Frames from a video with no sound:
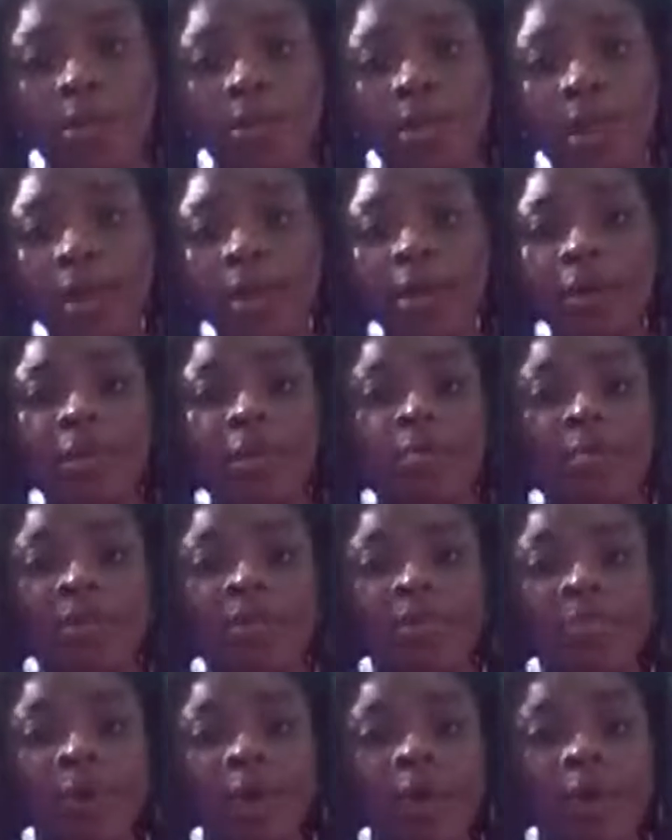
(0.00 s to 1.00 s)
I guess it may
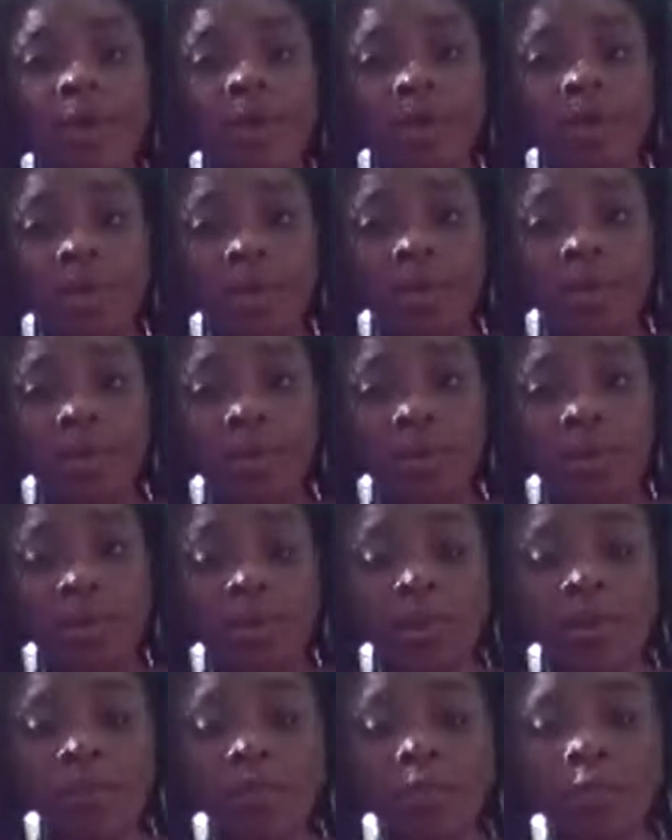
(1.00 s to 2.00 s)
spike the insulin
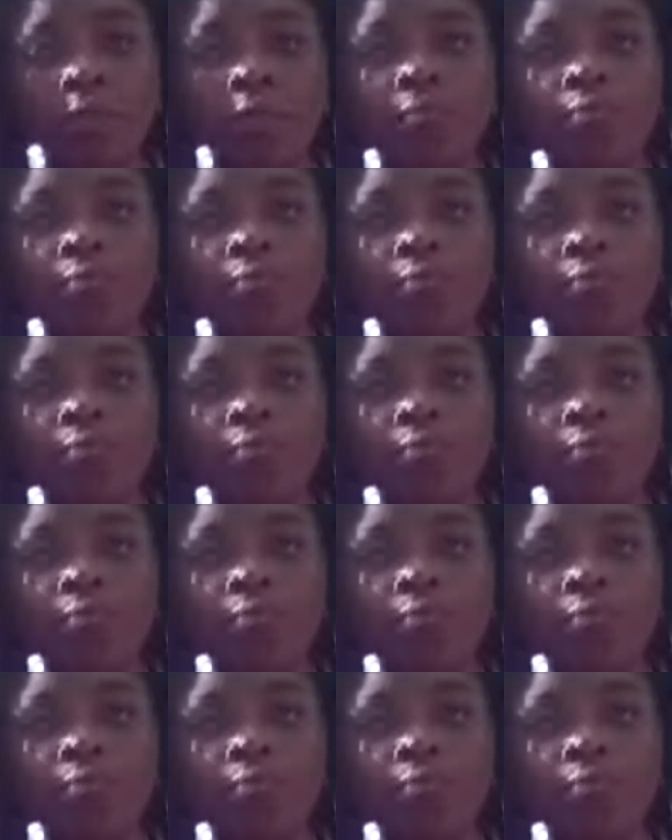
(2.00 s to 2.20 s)
level.